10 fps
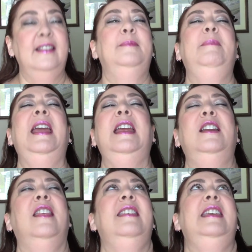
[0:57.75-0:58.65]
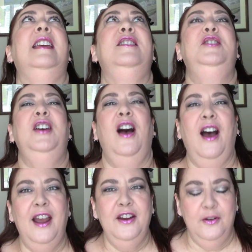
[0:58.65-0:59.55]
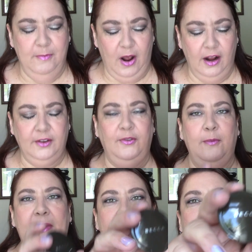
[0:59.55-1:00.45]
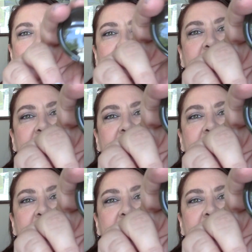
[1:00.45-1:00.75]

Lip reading: This made the entire box for me.